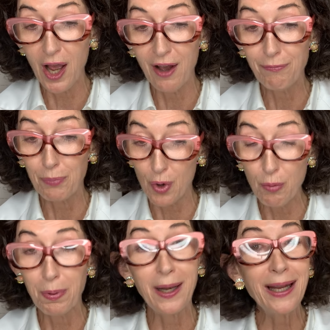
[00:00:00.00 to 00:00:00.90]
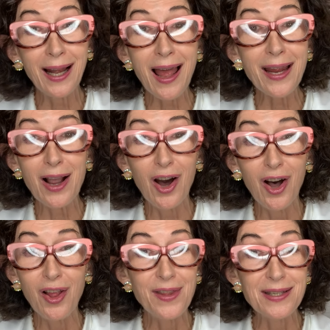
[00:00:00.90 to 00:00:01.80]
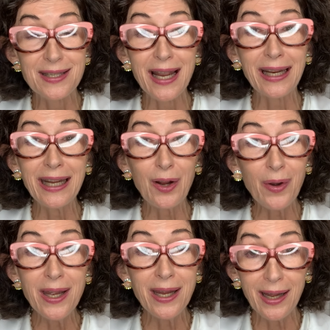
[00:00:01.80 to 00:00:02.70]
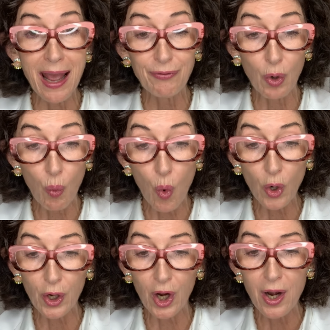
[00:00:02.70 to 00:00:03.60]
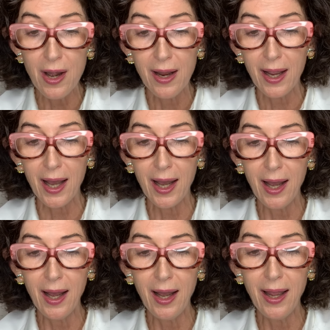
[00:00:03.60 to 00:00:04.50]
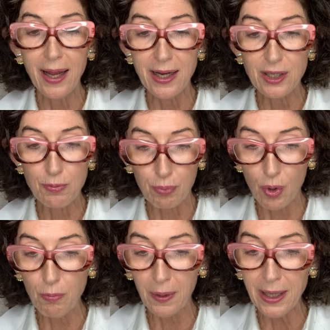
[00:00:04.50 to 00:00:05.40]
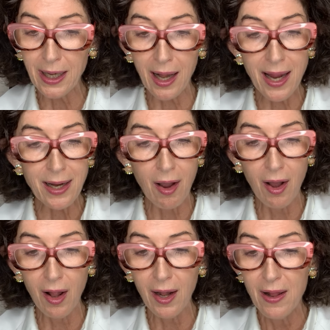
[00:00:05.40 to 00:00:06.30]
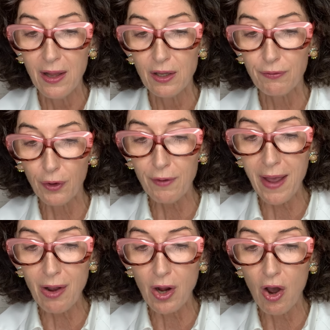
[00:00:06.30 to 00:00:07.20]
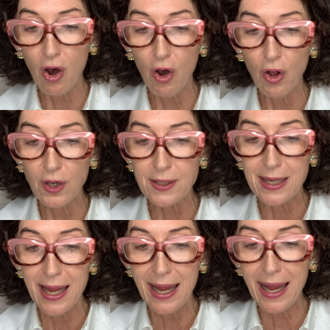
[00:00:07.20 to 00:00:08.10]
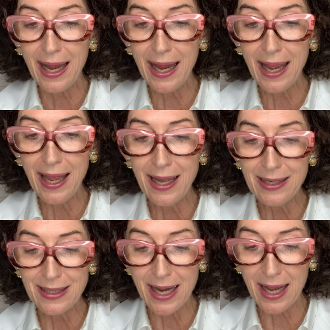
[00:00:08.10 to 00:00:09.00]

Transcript: of propylene glycol. The second ingredient after water is propylene glycol, full of alcohols, and